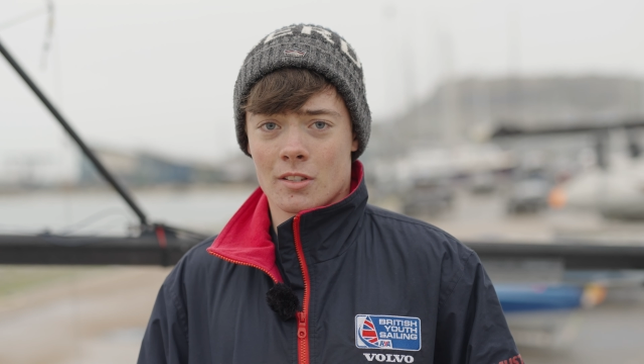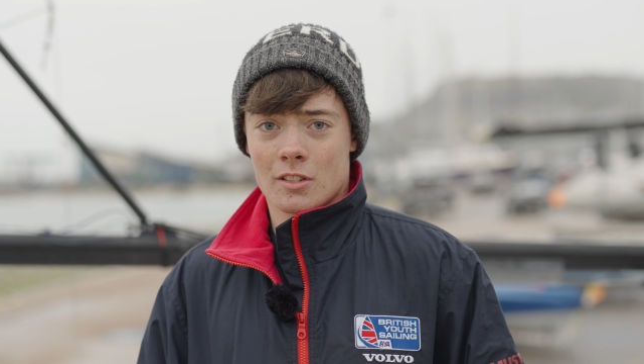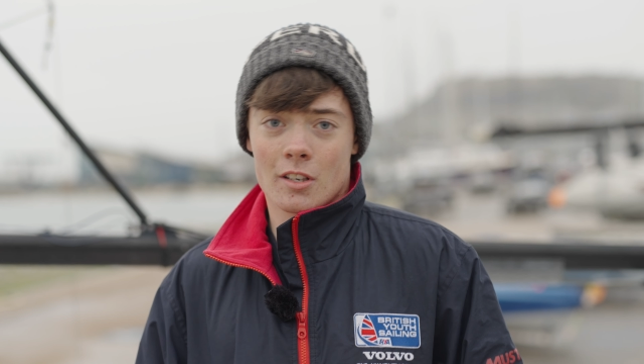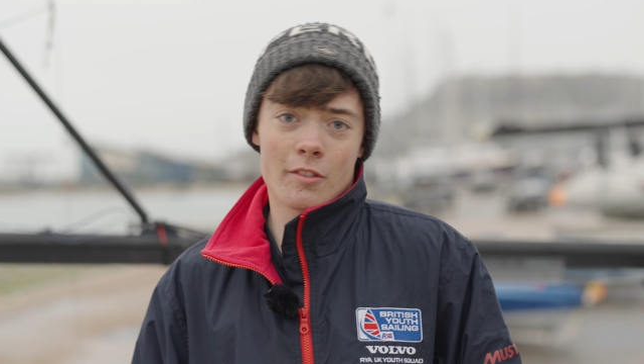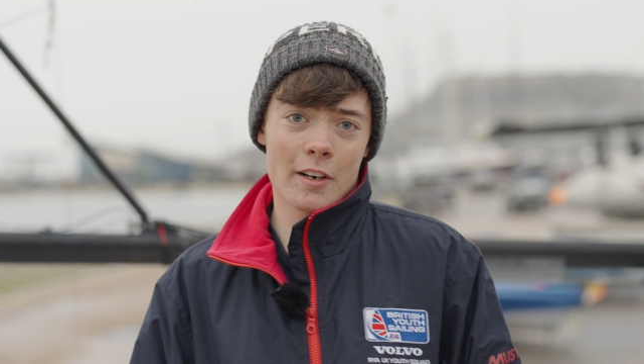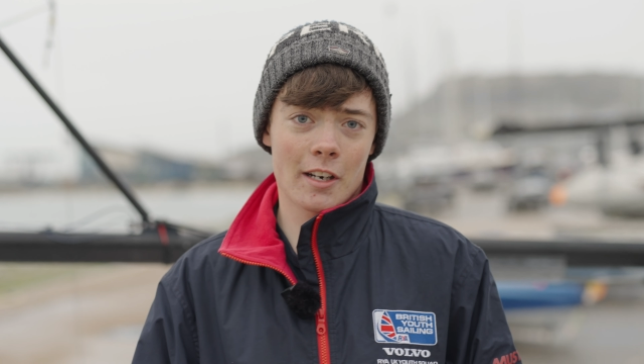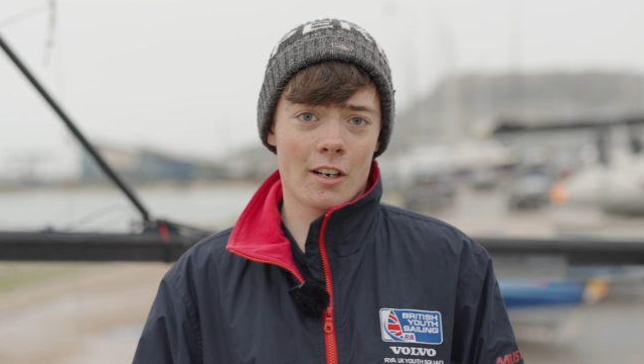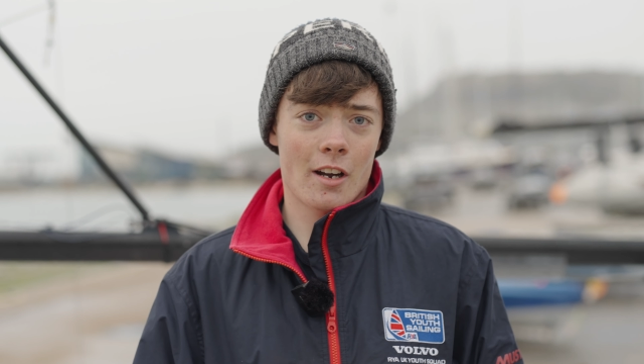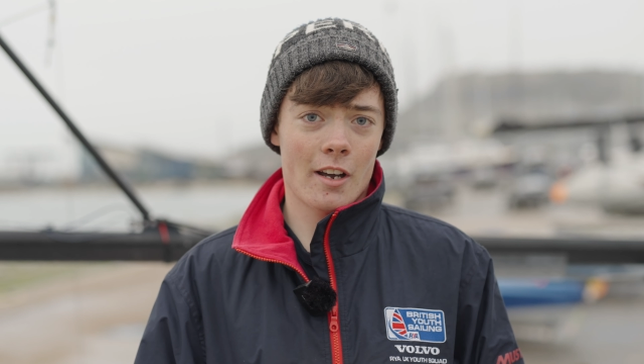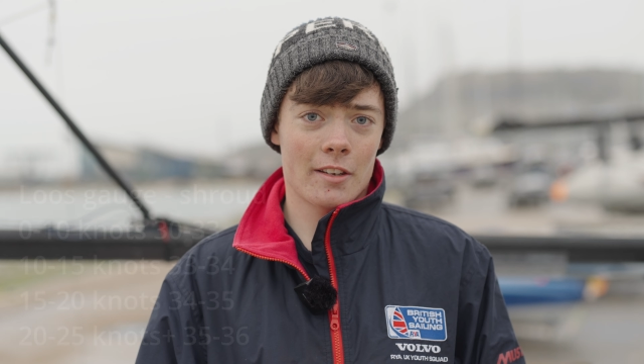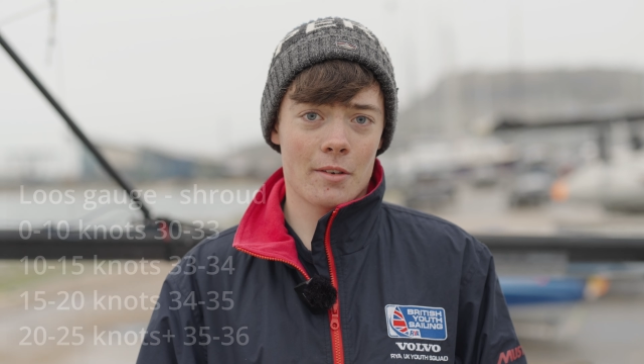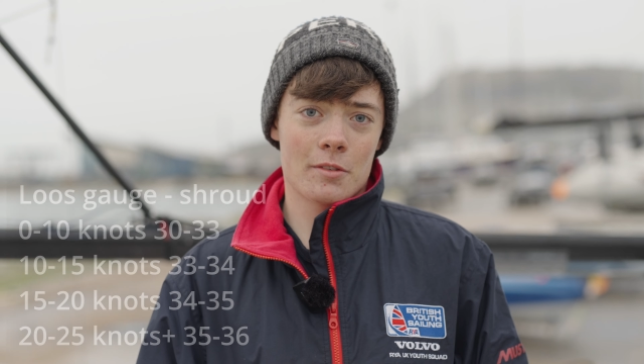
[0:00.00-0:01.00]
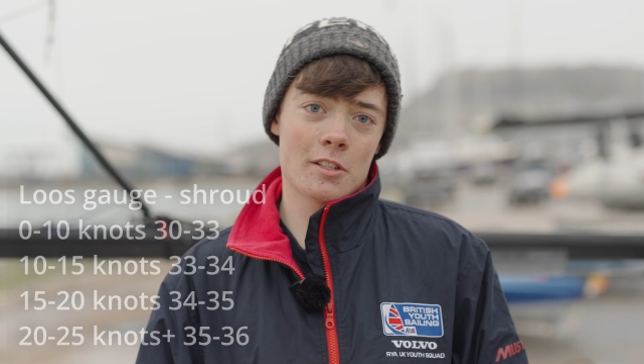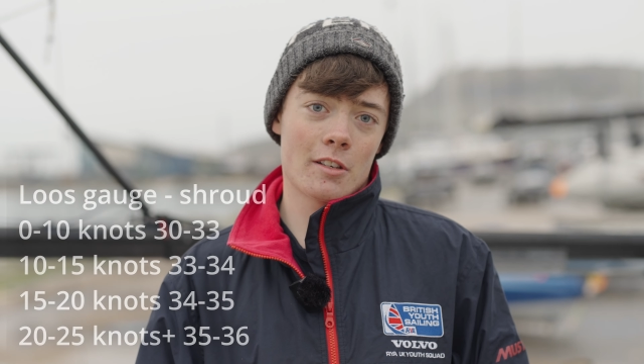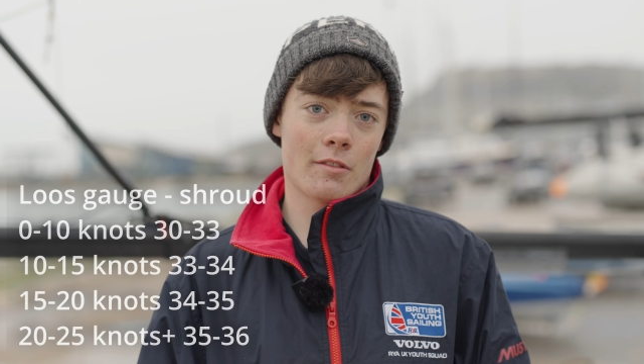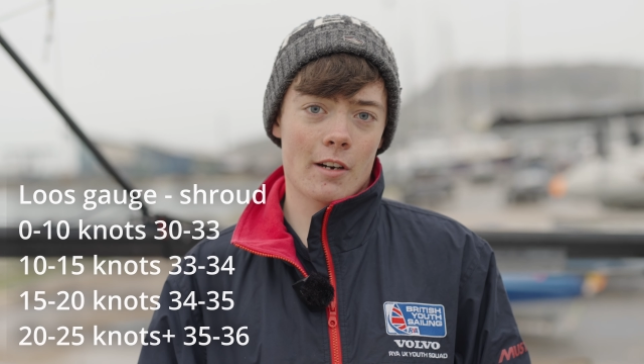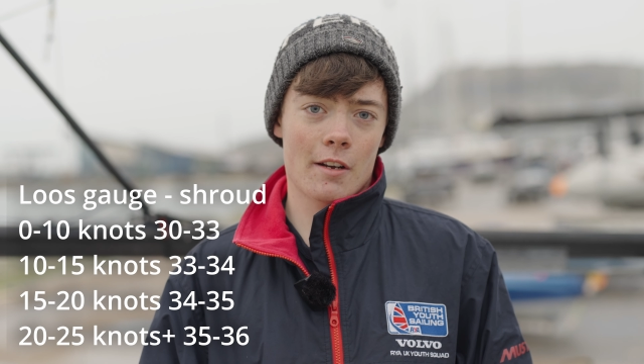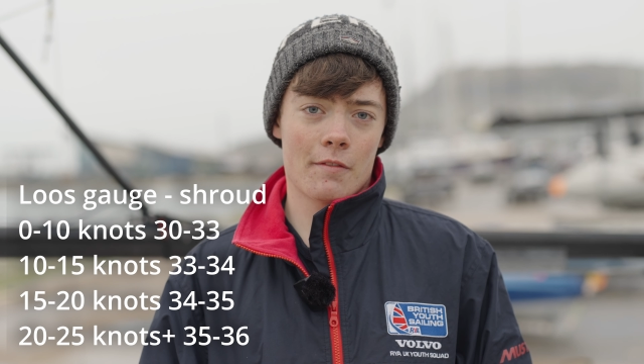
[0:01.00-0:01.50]
to the rigging guide that was in the
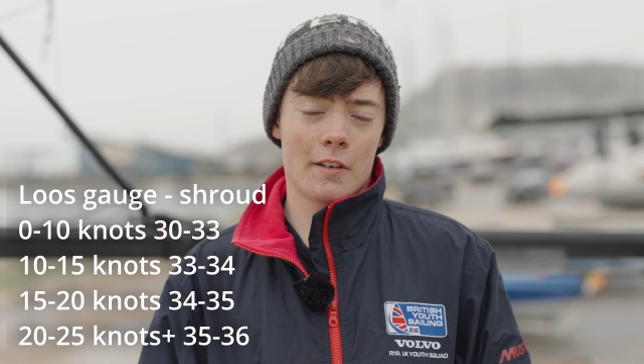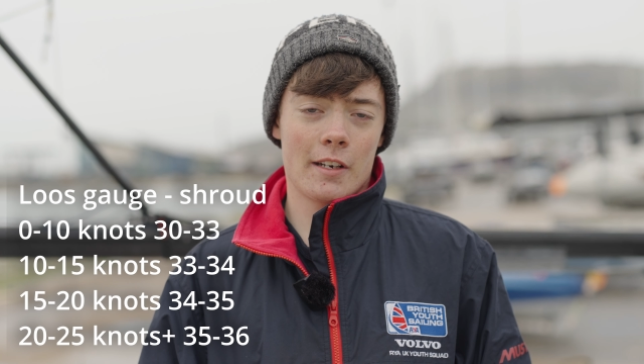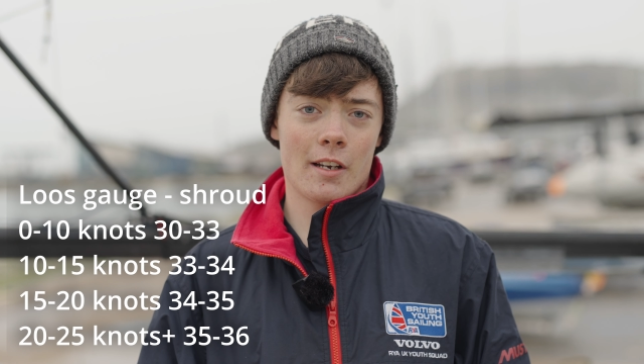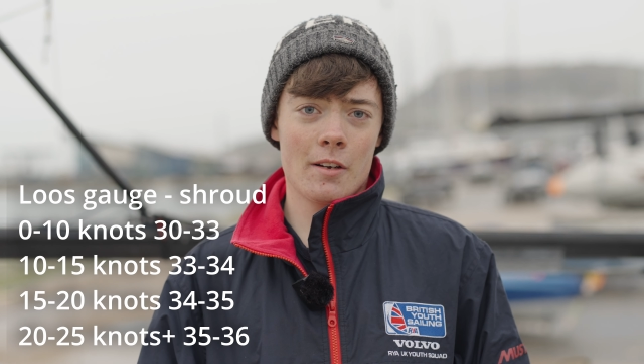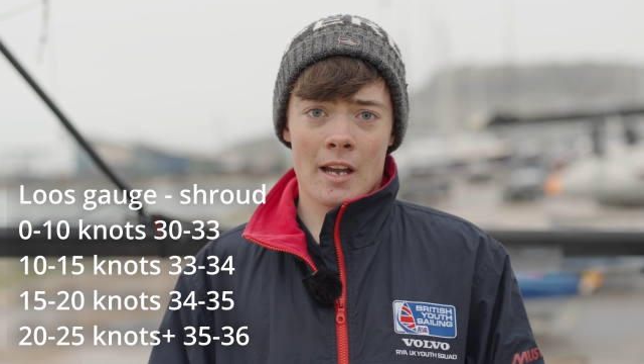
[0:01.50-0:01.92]
rigging video.